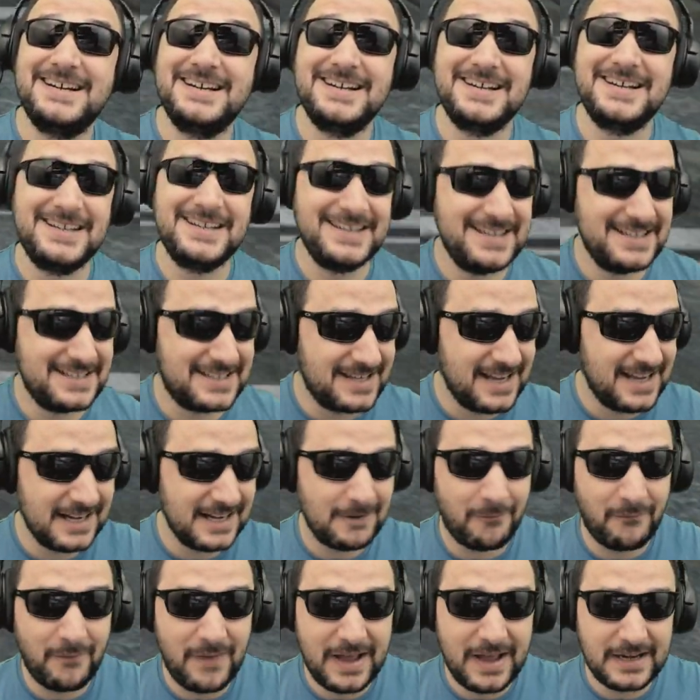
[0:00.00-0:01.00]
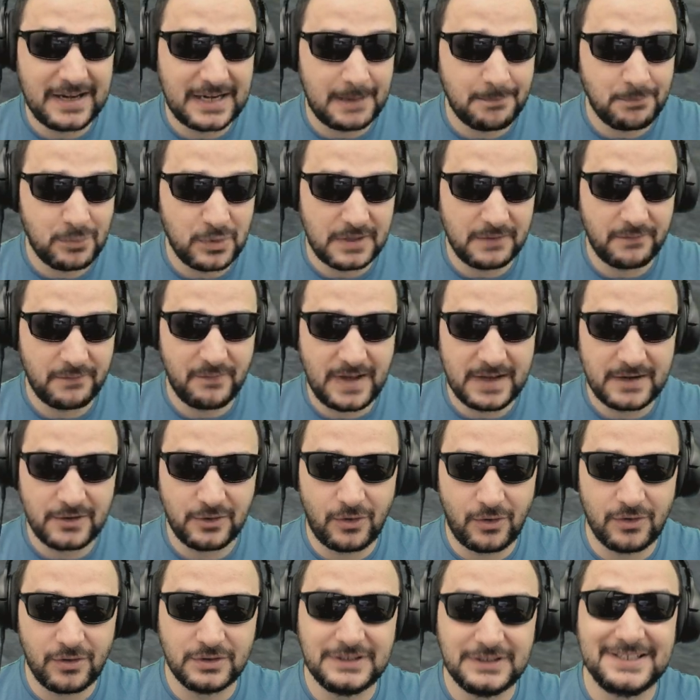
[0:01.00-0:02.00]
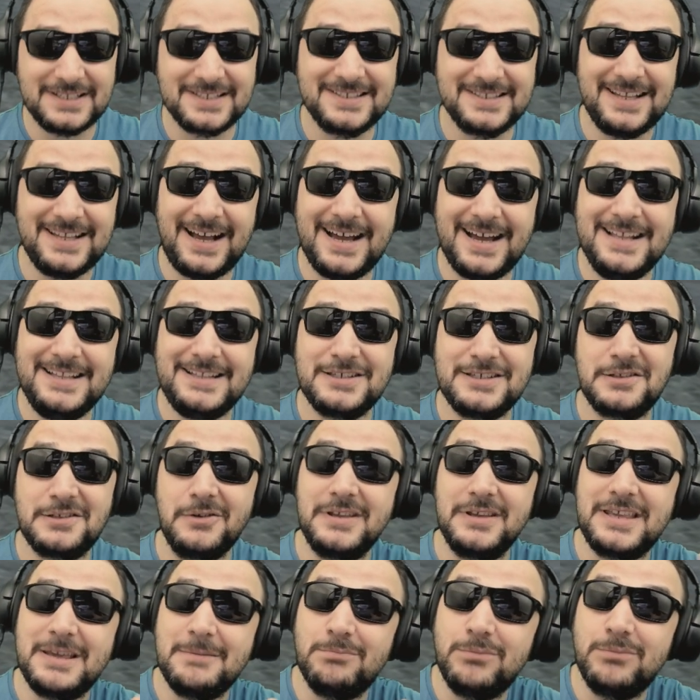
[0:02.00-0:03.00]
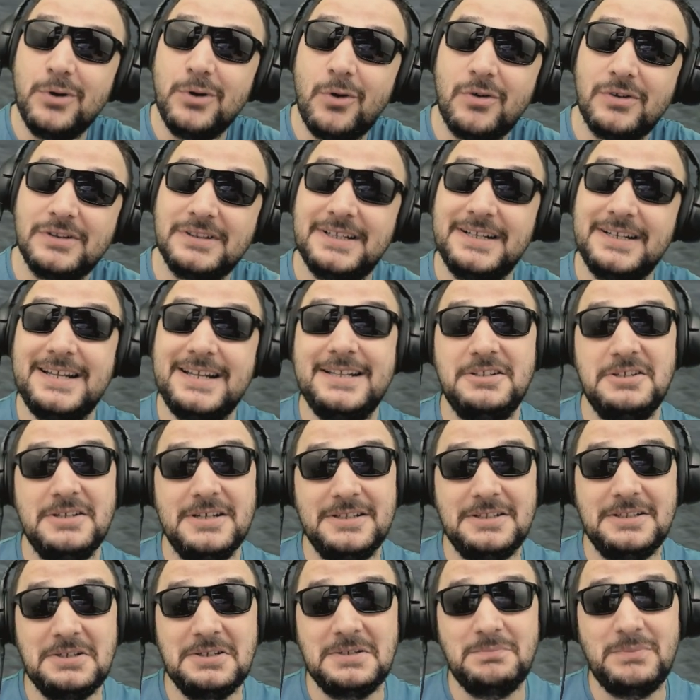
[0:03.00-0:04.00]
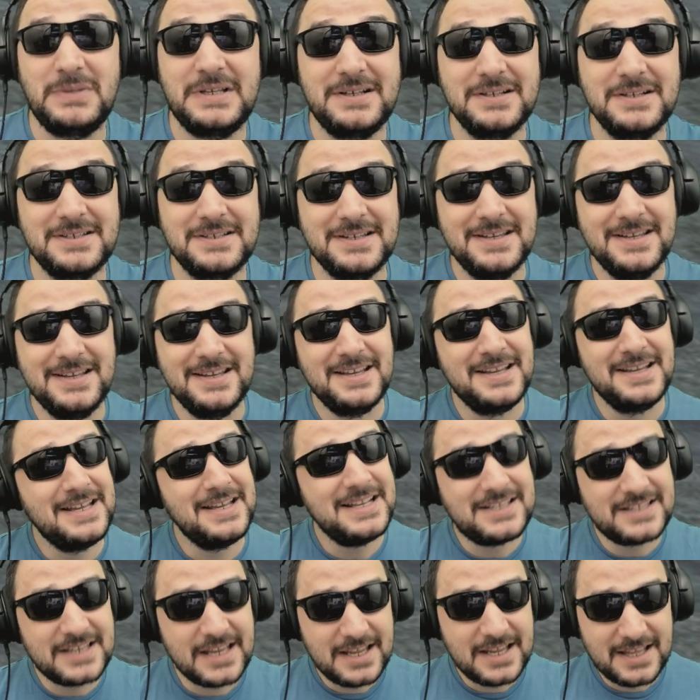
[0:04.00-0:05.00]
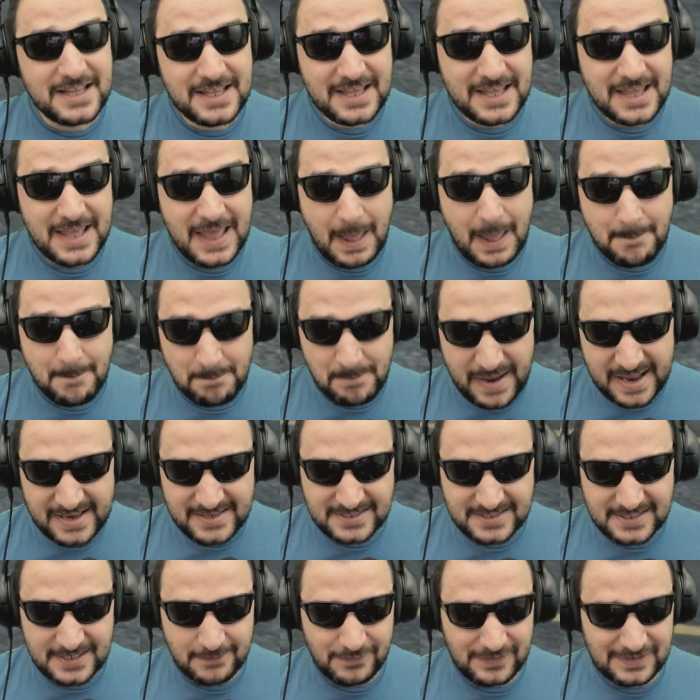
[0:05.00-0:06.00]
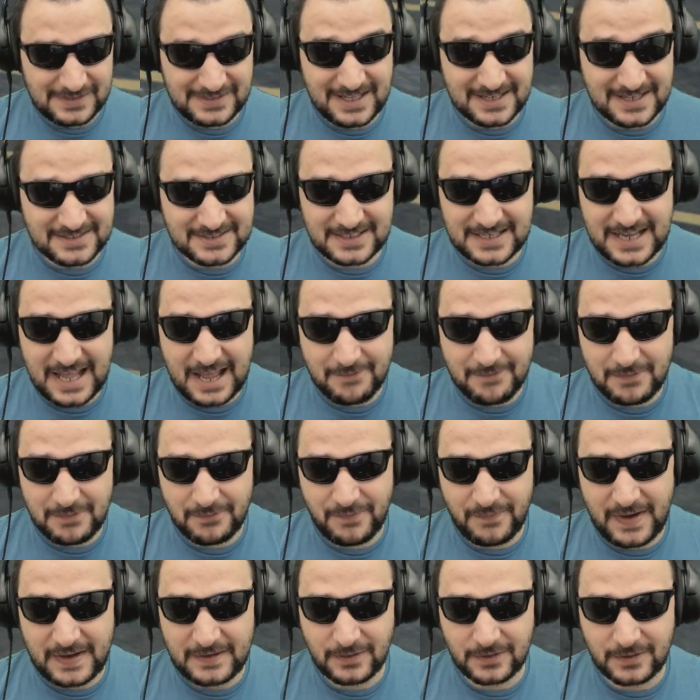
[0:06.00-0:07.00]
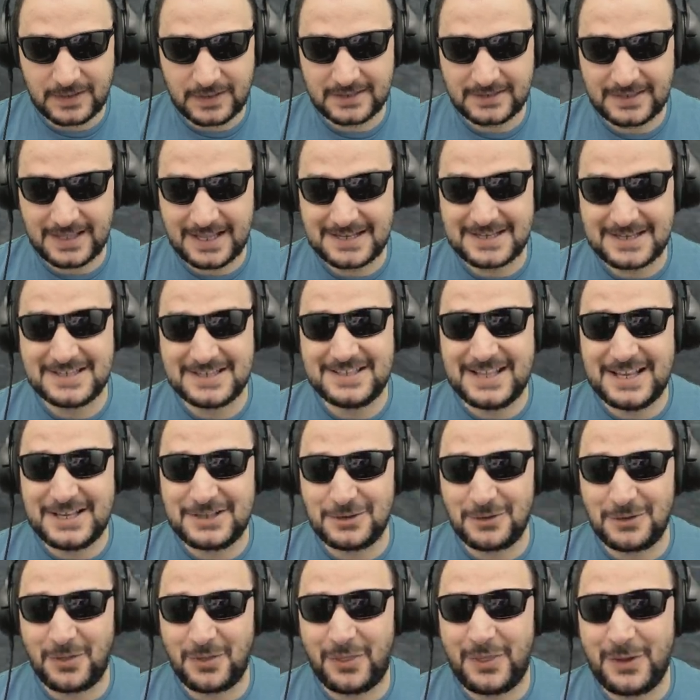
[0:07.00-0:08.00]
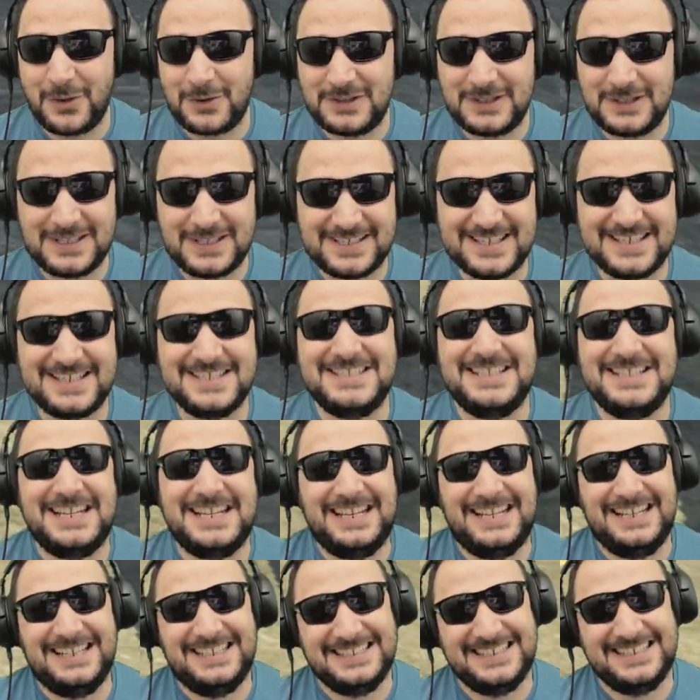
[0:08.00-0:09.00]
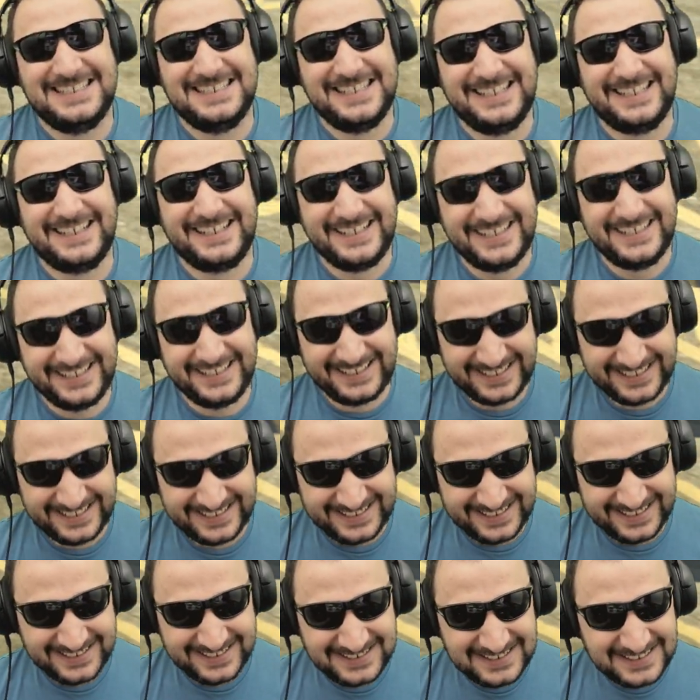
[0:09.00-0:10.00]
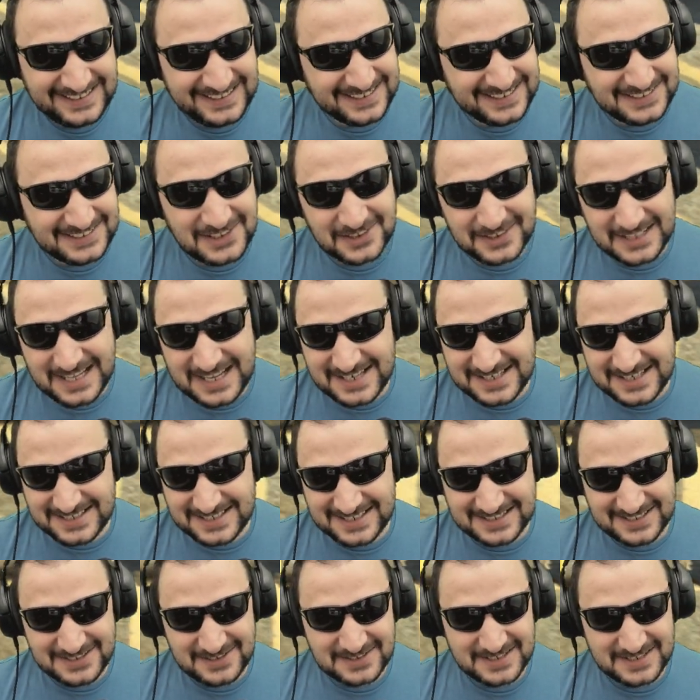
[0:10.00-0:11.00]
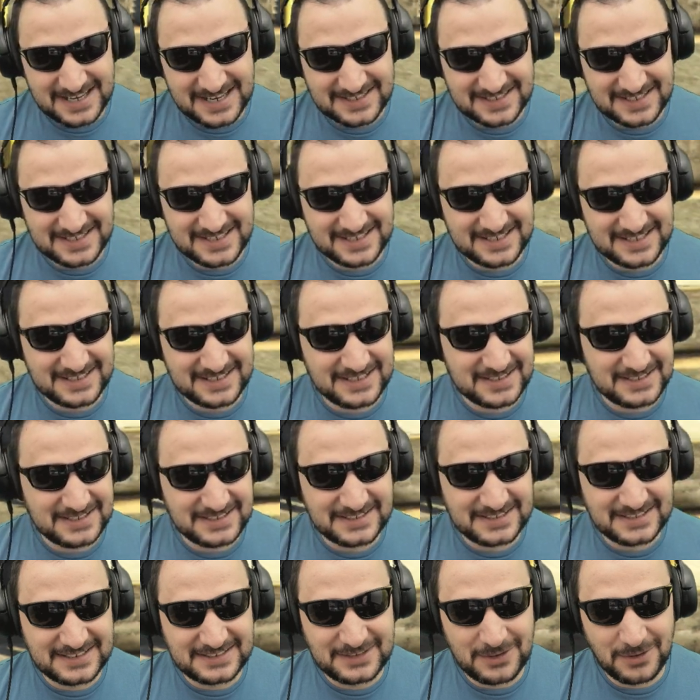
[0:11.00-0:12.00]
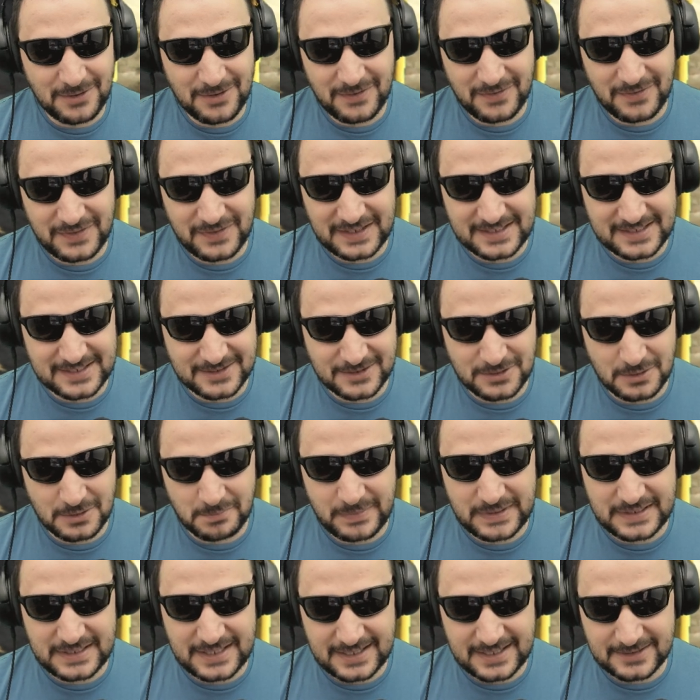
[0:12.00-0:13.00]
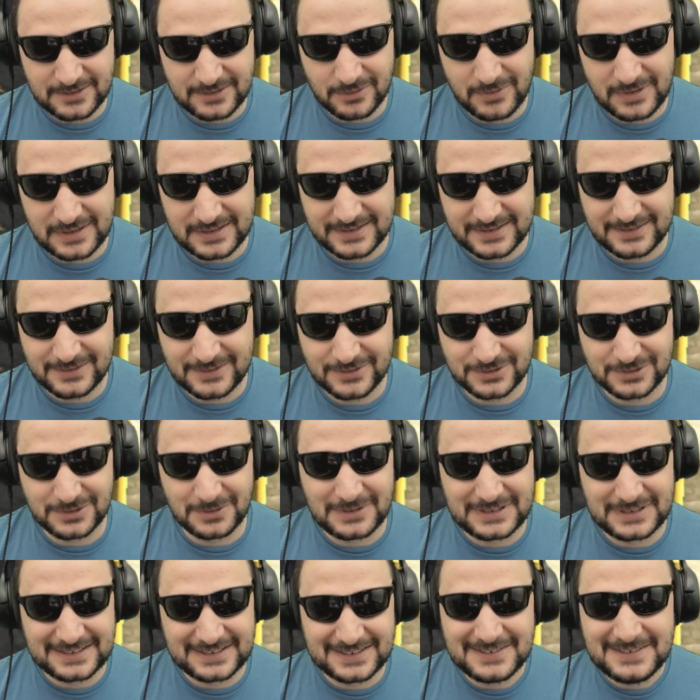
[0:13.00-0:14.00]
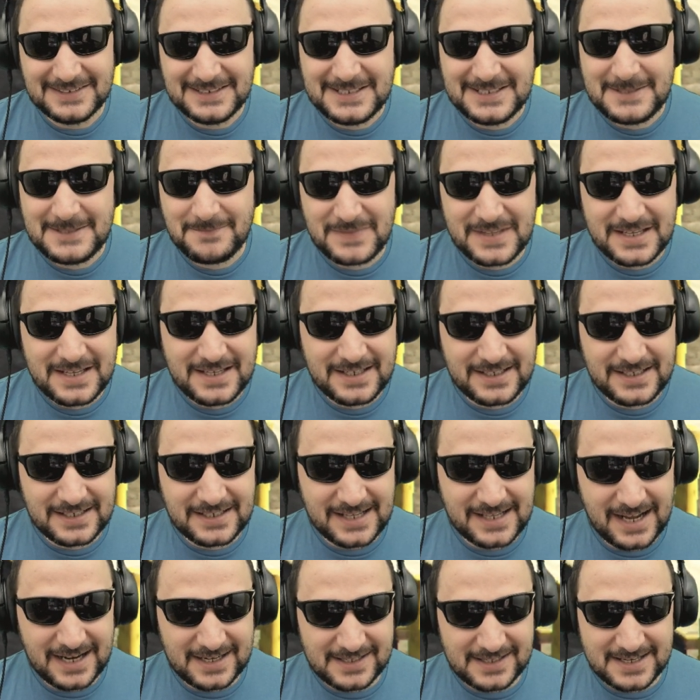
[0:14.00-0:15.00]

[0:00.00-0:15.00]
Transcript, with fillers: it's got a fan. I put a fan on the side so it can blow on the radiator, because it's passive. It doesn't have a fan on it, and it stays on thirty-six degrees. Don't ask. Don't ask. The, the, the whole thing is stupid. I don't want to show it. Regardless,